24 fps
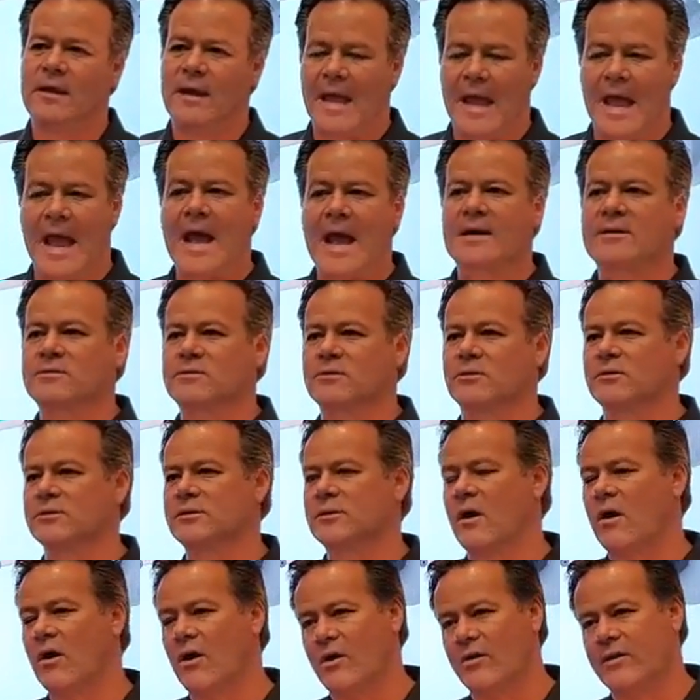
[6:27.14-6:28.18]

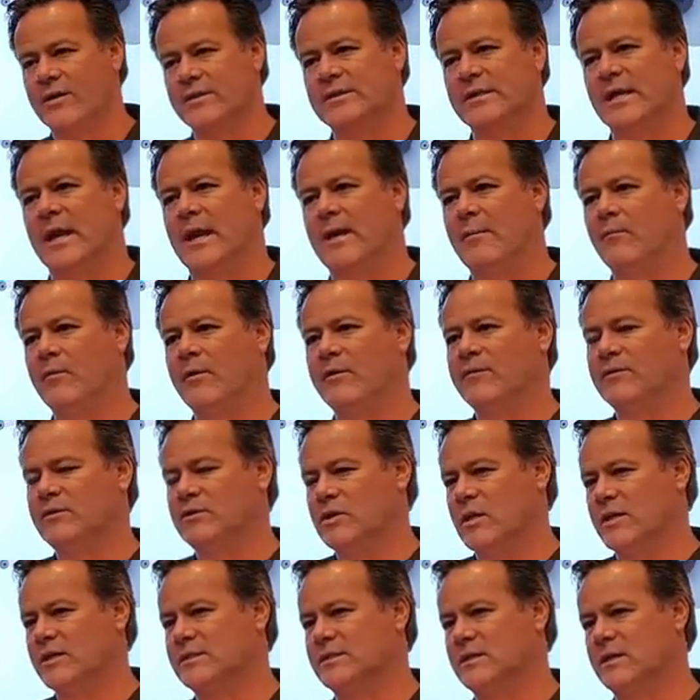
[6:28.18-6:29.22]
Axles are the same. We've
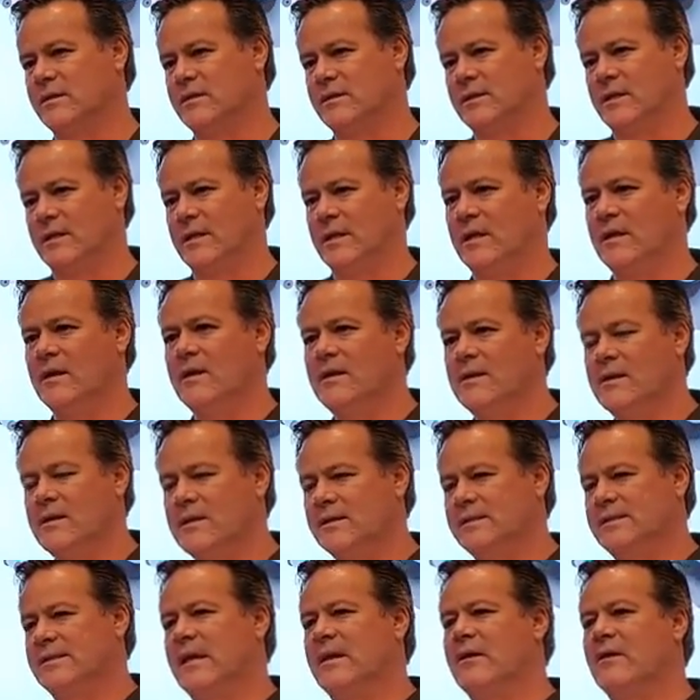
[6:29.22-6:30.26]
adjusted the
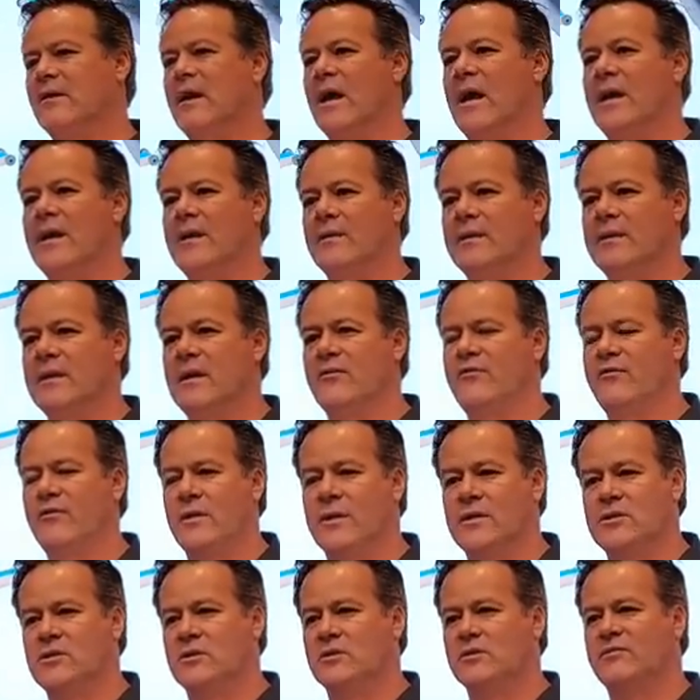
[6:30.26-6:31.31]
center line of the
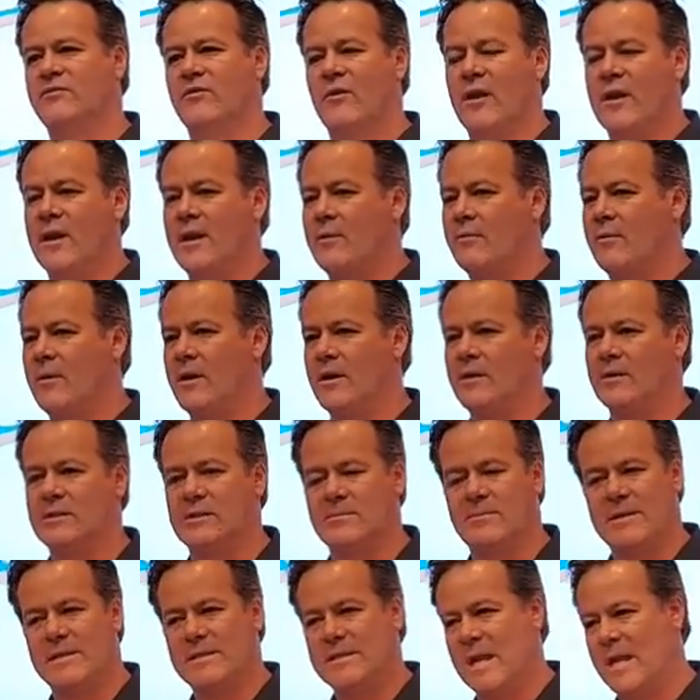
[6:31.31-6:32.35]
differentials, front and rear, to
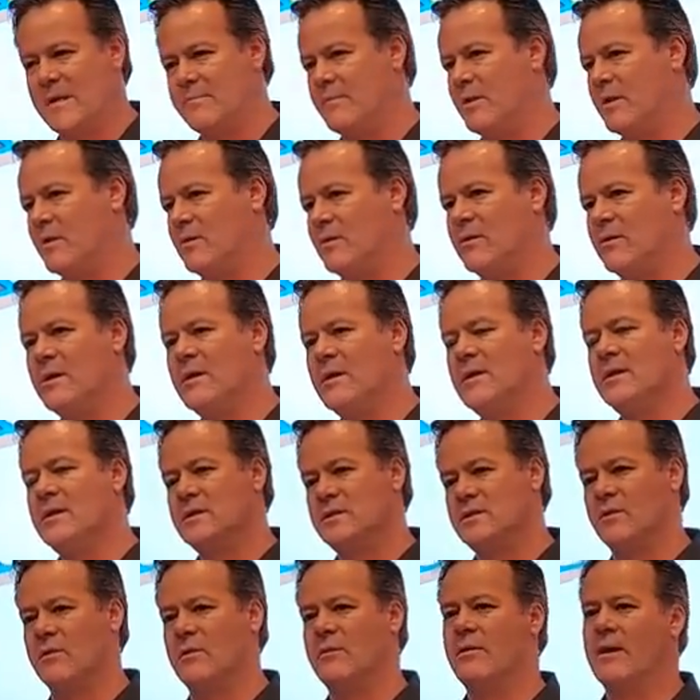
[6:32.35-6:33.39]
be dead middle,
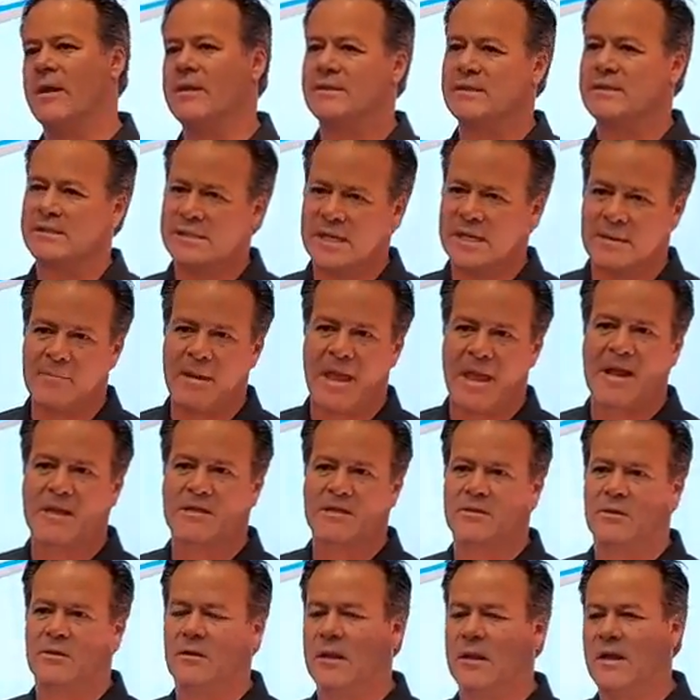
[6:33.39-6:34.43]
so it runs the same
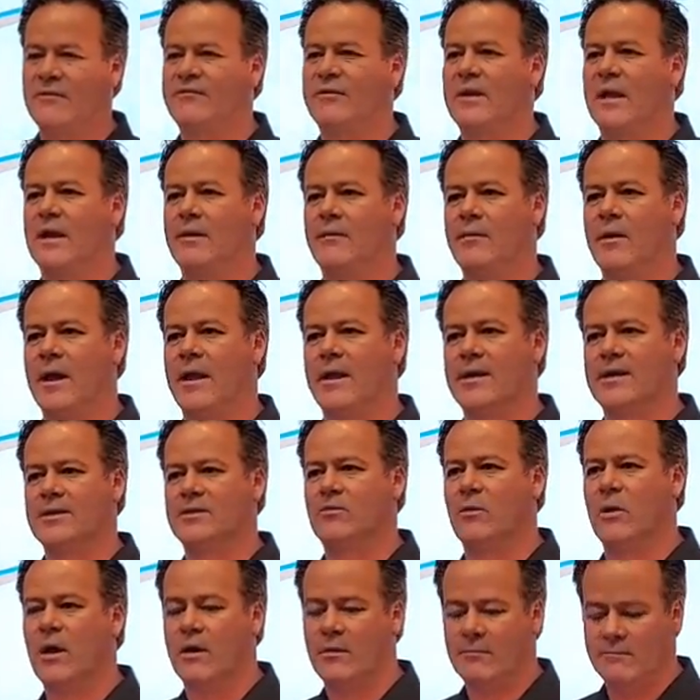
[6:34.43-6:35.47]
axle left and right
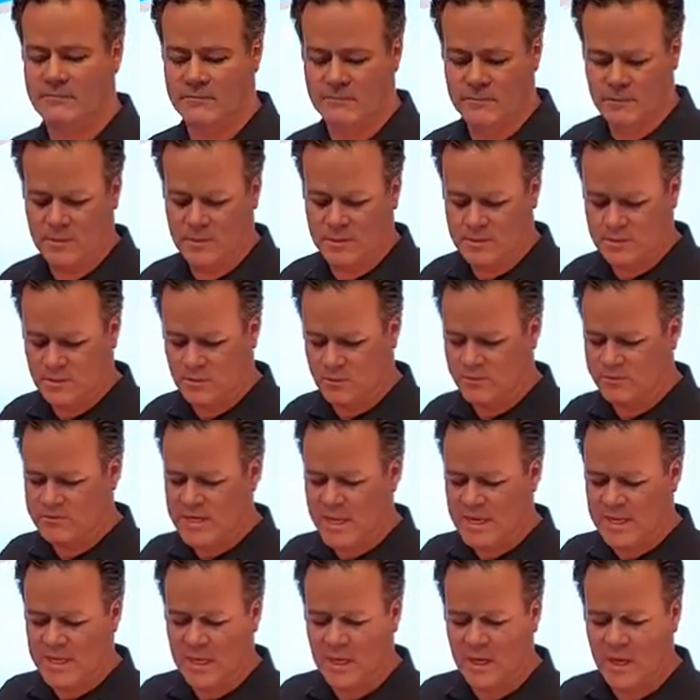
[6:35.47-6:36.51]
as well. So we've
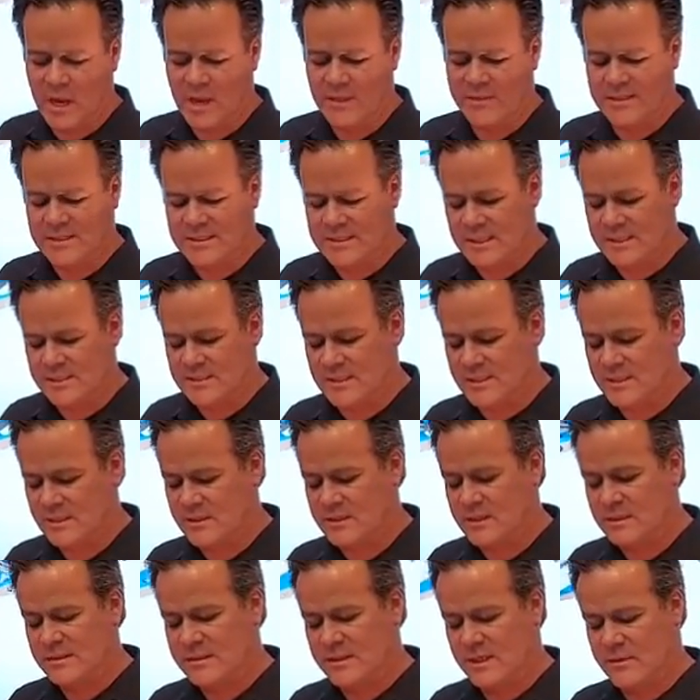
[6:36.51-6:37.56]
taken a lot of these things into
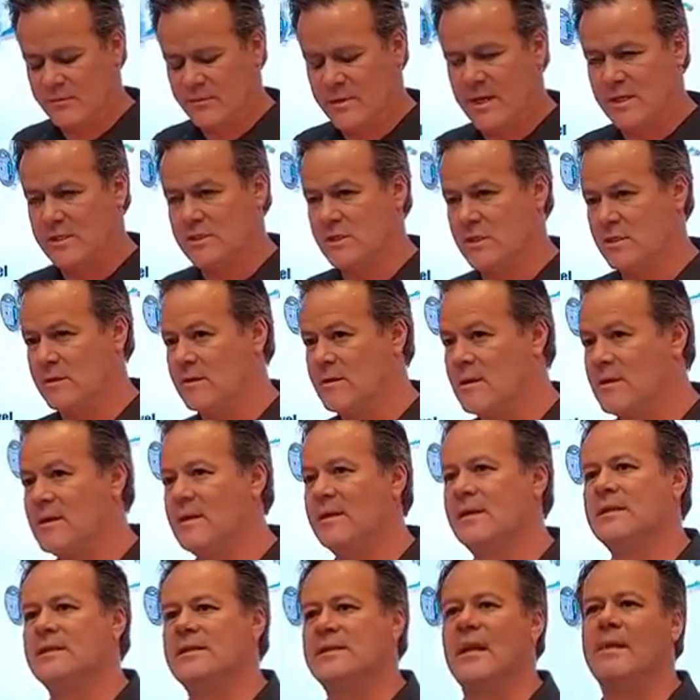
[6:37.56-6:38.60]
consideration.
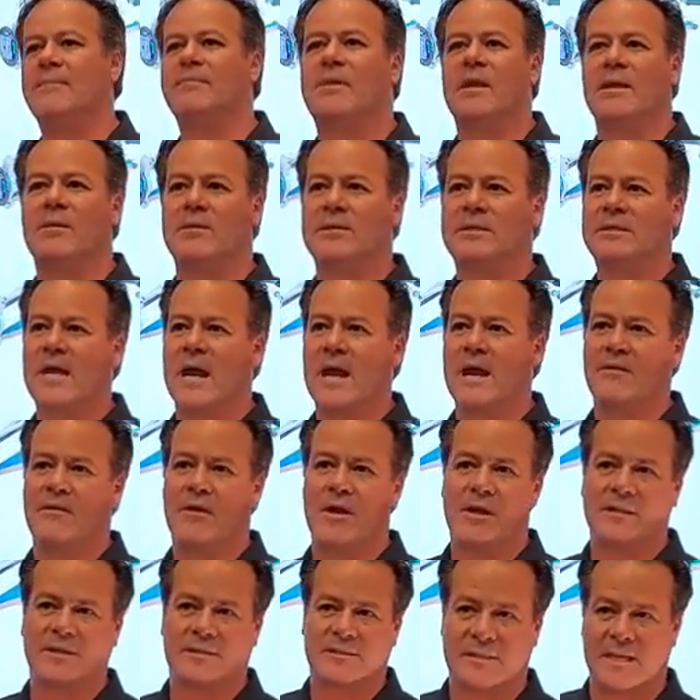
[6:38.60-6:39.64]
Same thing with tie
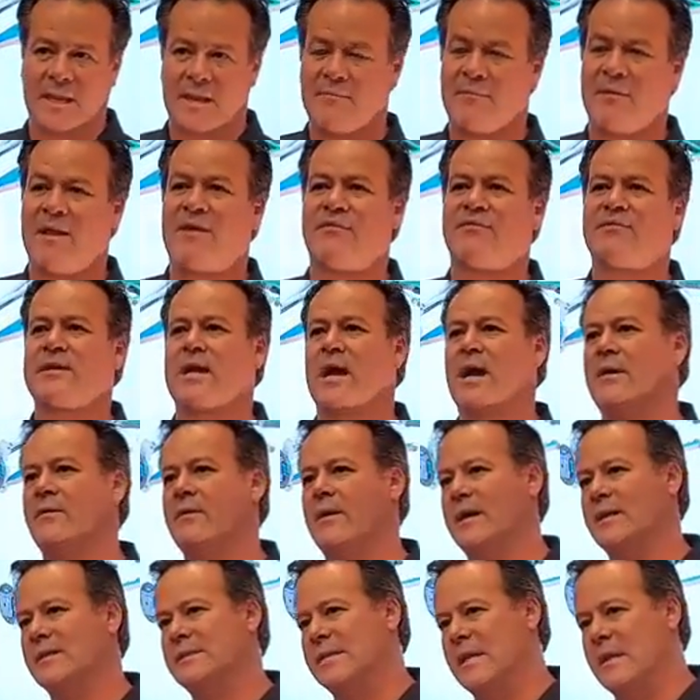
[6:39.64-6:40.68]
rods. Same left tie
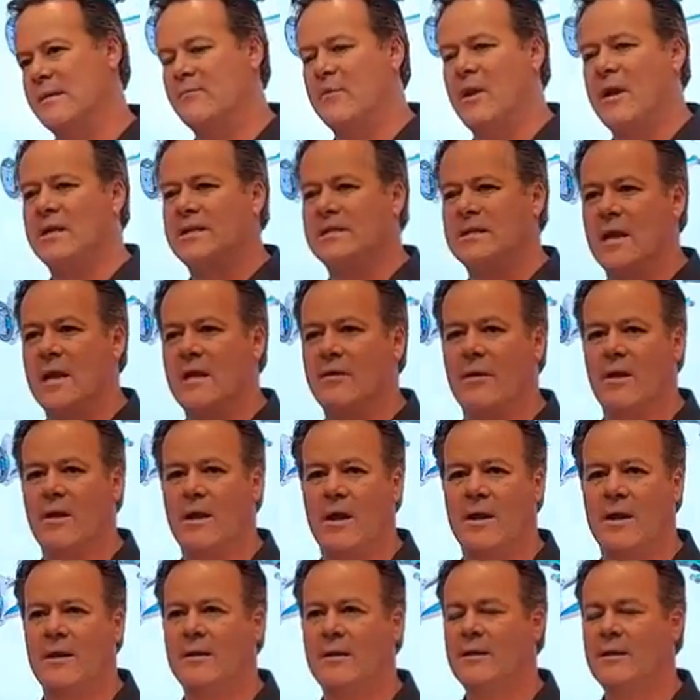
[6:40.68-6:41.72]
rod, same right tie
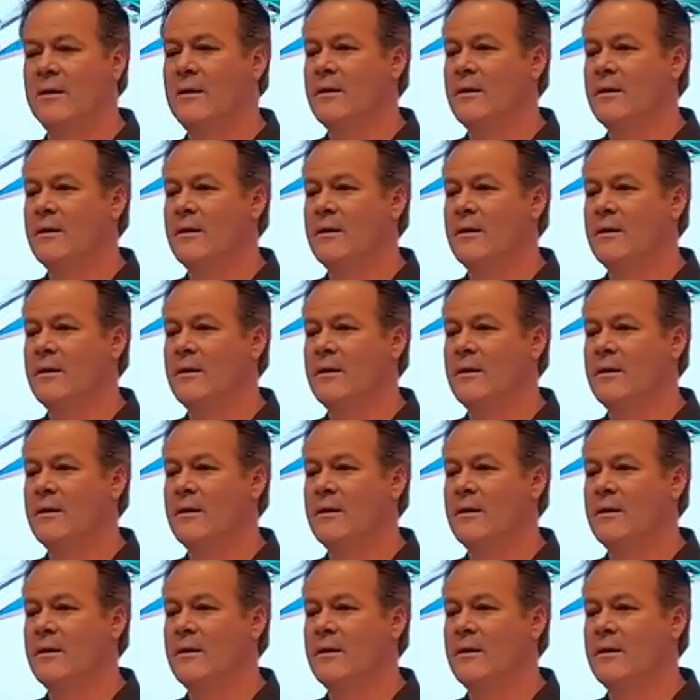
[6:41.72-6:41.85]
rod.